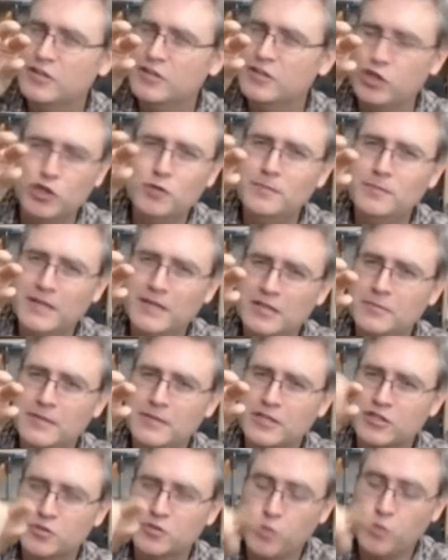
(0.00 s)
2
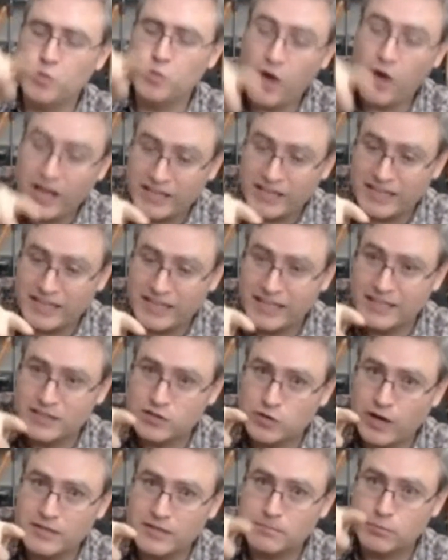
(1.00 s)
millimeters wide, it
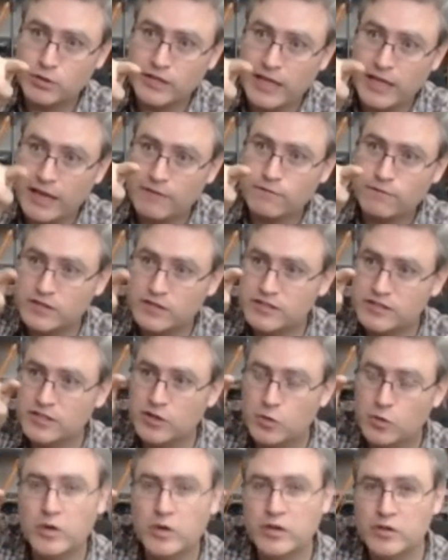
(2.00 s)
tried to print every
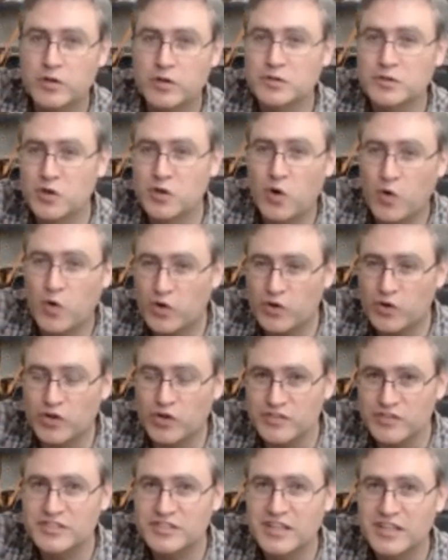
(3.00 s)
single one of those
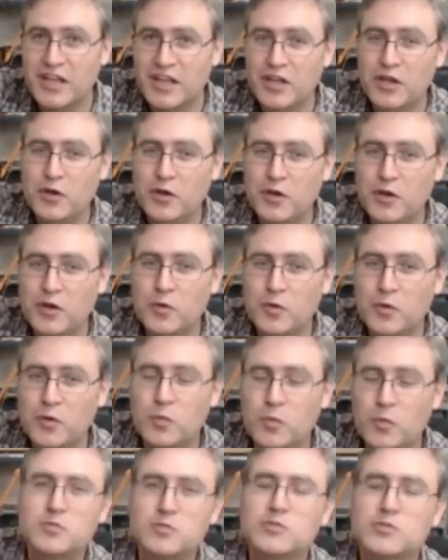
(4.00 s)
corners,
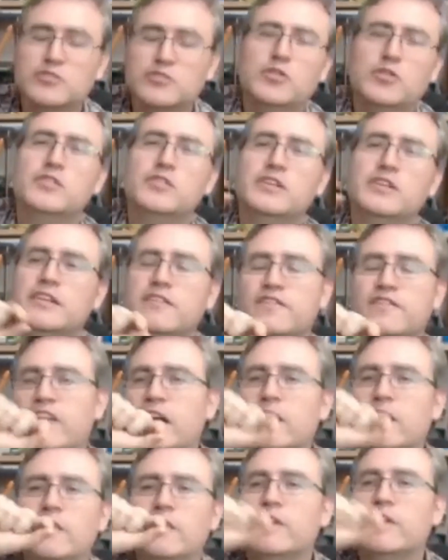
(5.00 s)
which resulted in a
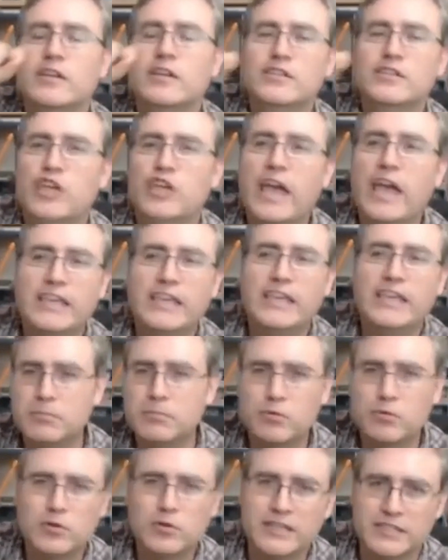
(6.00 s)
very, very jaggy
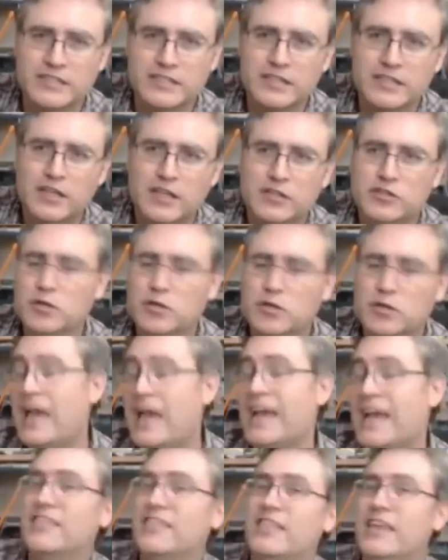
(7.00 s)
print. So
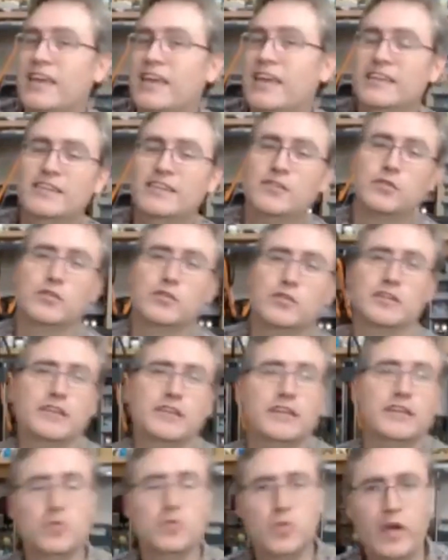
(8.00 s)
back then, in order to
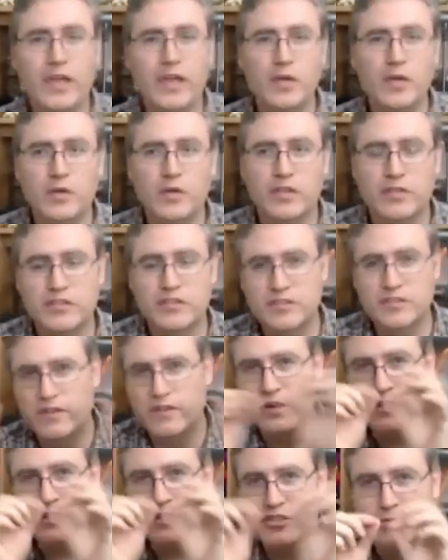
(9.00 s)
get away with
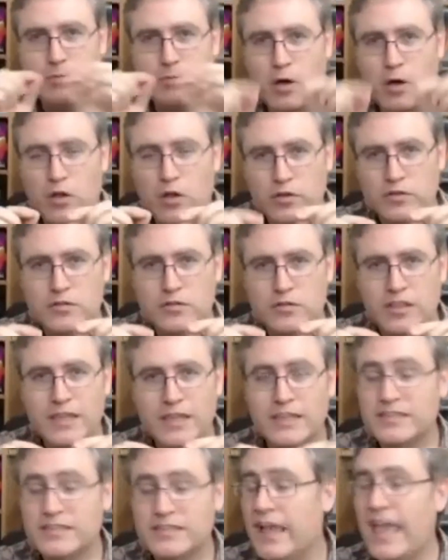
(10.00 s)
very small
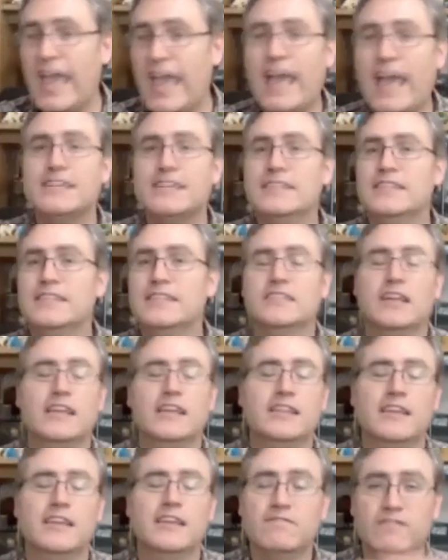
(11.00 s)
things, I had to
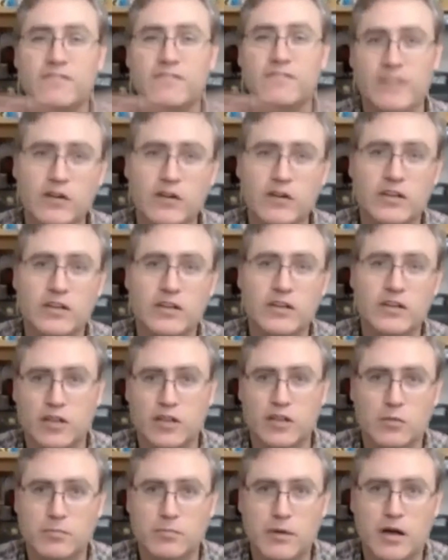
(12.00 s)
design them very
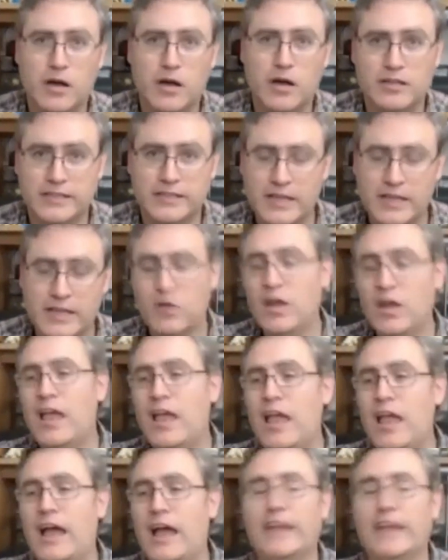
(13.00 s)
low poly. Now,
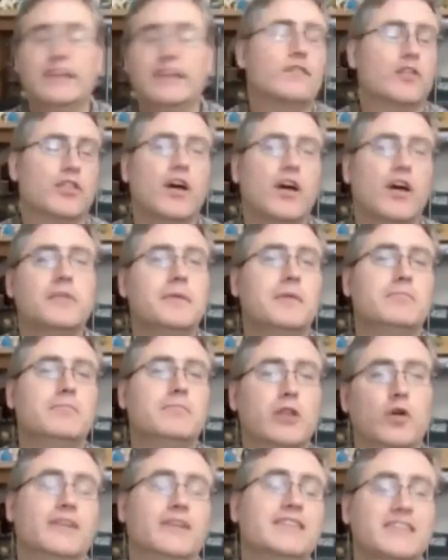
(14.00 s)
I never thought
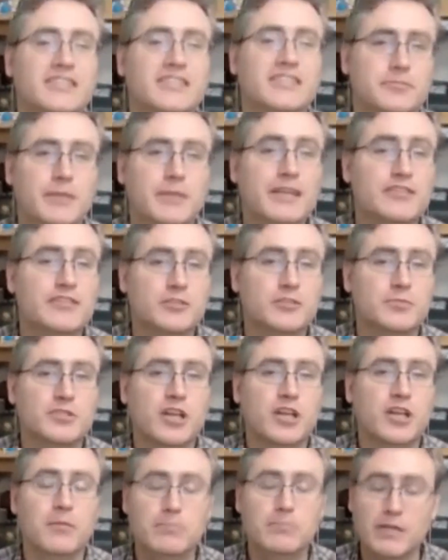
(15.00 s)
about blowing these
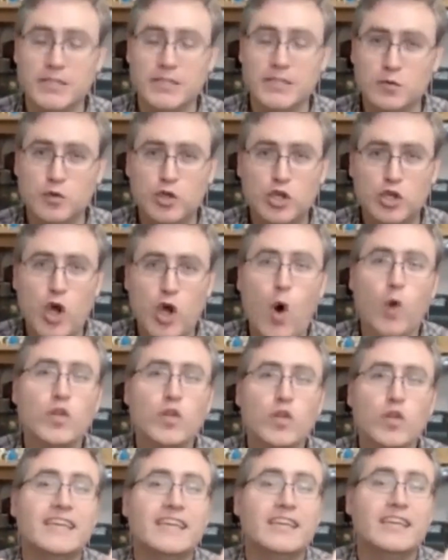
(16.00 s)
spaceships up, but you
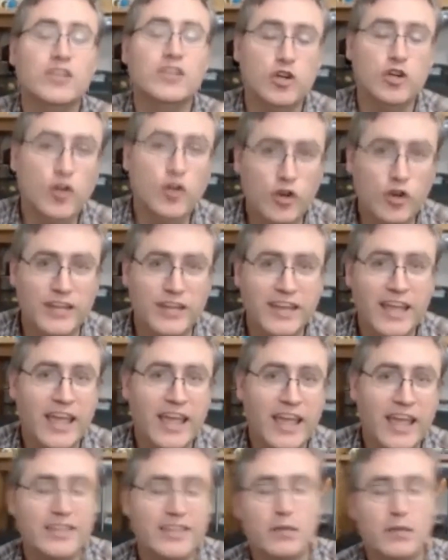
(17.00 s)
totally could,
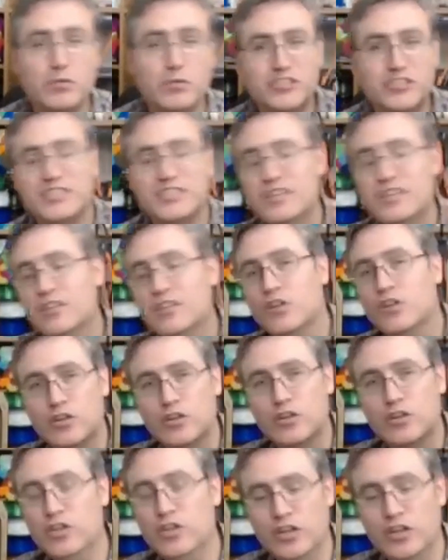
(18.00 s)
and they would still look
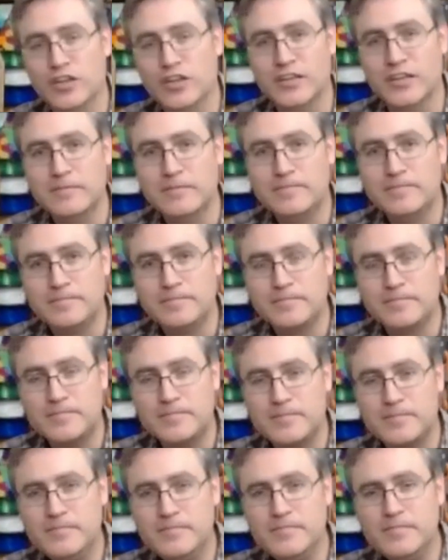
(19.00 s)
good.
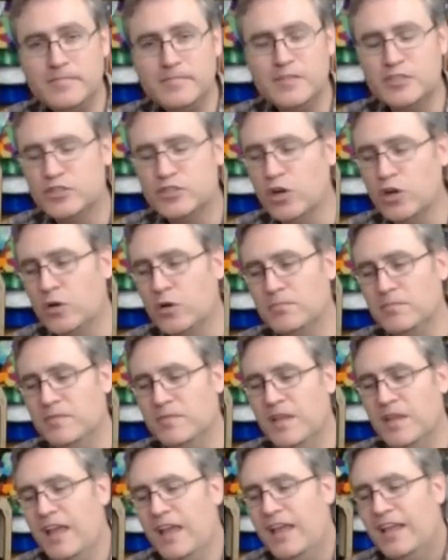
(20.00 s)
So
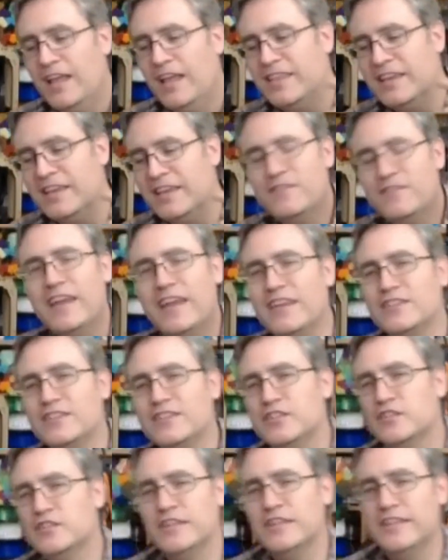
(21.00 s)
the
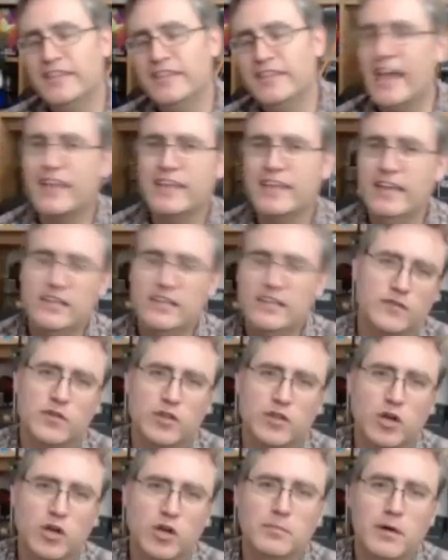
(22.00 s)
advantages in that case for
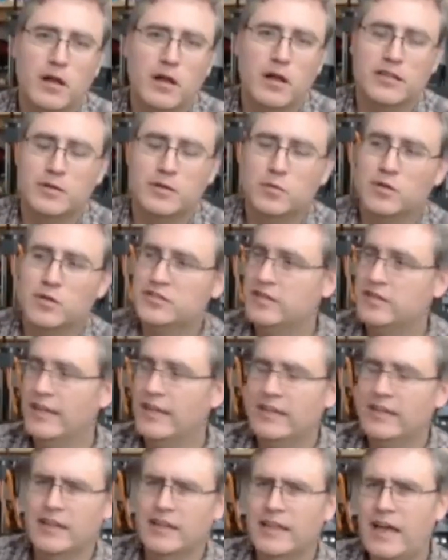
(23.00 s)
low poly was
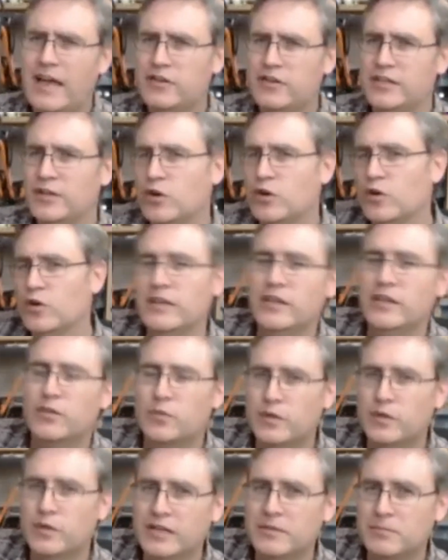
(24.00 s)
they allowed the early
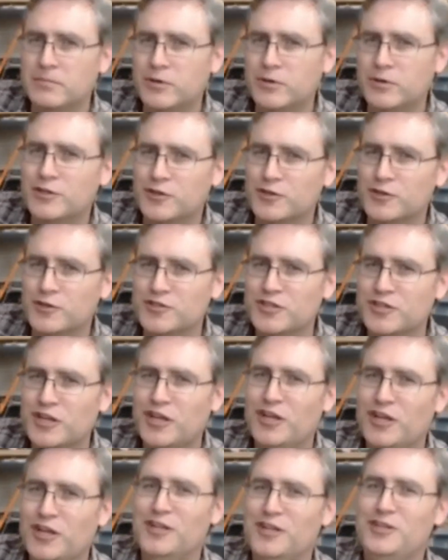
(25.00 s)
3D printers
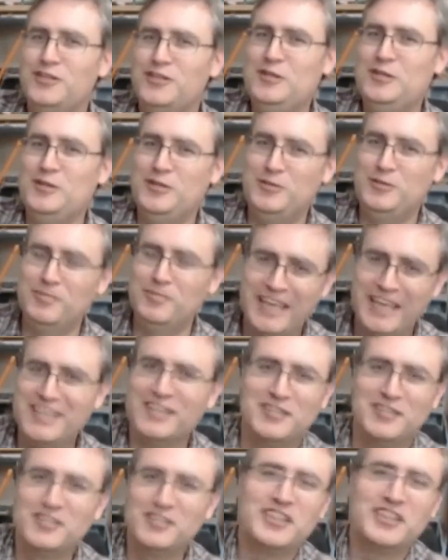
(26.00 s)
to make a
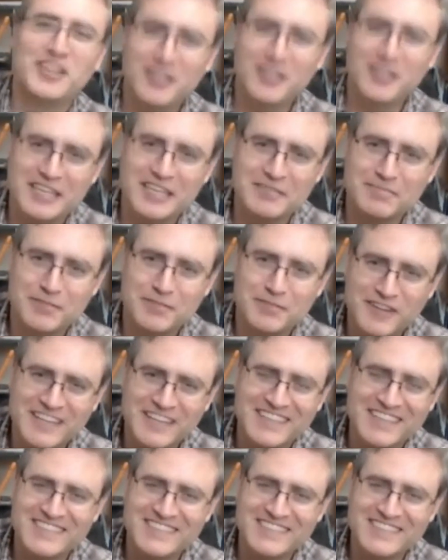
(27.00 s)
good looking print.